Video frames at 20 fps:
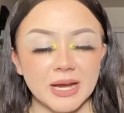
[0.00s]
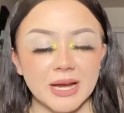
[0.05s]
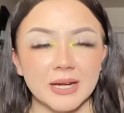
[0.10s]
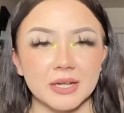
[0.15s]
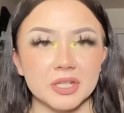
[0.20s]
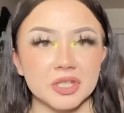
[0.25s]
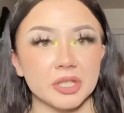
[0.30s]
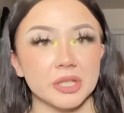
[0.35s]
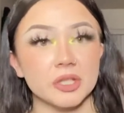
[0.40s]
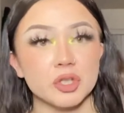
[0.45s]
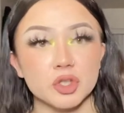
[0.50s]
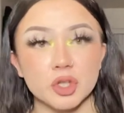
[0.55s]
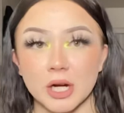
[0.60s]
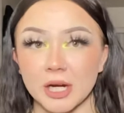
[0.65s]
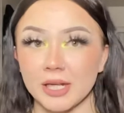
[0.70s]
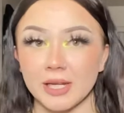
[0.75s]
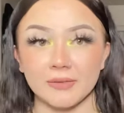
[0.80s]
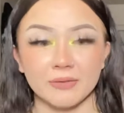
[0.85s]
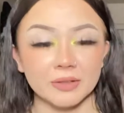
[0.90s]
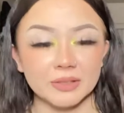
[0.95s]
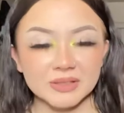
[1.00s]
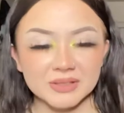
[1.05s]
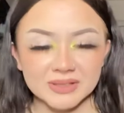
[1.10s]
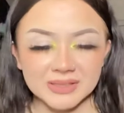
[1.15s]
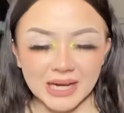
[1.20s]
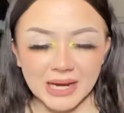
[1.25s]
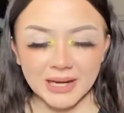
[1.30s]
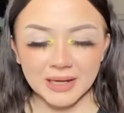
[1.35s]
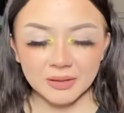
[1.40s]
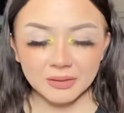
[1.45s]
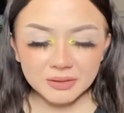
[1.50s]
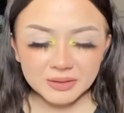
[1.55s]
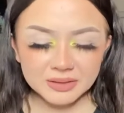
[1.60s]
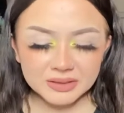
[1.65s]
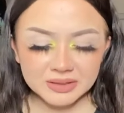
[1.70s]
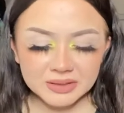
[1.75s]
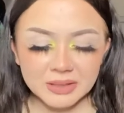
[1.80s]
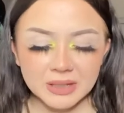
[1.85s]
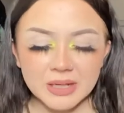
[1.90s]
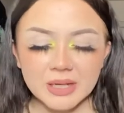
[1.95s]
actually try different
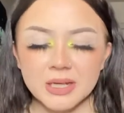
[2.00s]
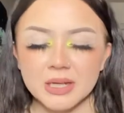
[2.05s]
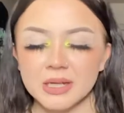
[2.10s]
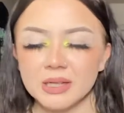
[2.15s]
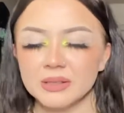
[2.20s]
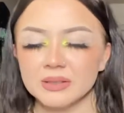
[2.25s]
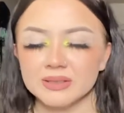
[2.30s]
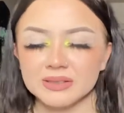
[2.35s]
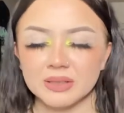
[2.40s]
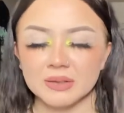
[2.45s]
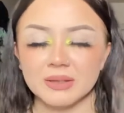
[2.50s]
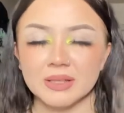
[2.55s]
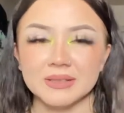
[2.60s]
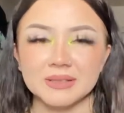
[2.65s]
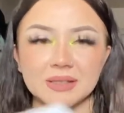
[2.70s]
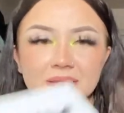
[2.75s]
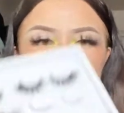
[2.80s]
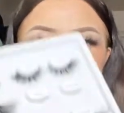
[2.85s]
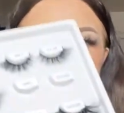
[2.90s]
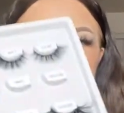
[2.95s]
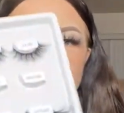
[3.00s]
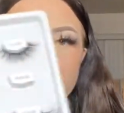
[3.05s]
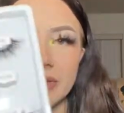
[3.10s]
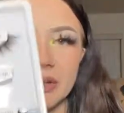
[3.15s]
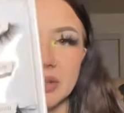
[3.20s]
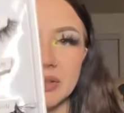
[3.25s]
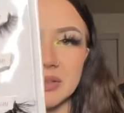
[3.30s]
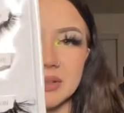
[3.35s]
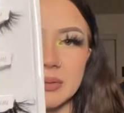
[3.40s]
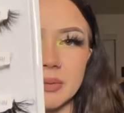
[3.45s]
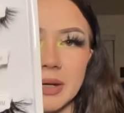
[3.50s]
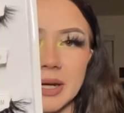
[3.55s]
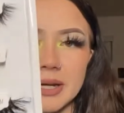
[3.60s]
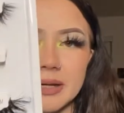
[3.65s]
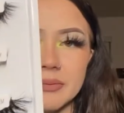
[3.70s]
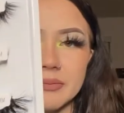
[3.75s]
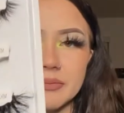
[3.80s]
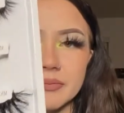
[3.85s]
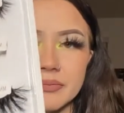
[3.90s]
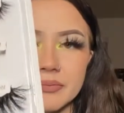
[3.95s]
styles. So this is the first
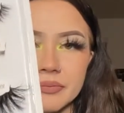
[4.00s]
one,